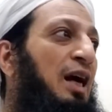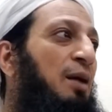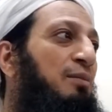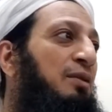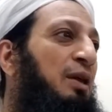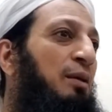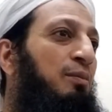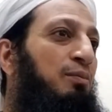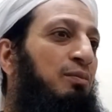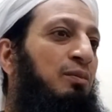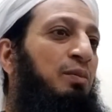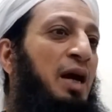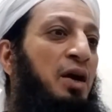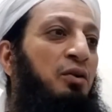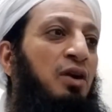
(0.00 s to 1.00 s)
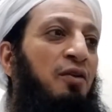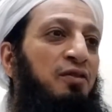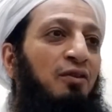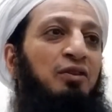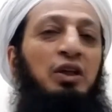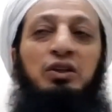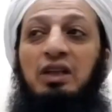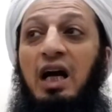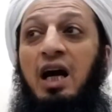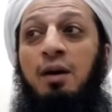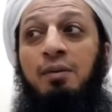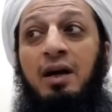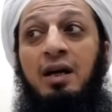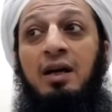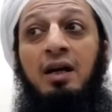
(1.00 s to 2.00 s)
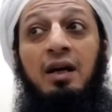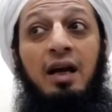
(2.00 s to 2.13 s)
Up the biography of the Sahaba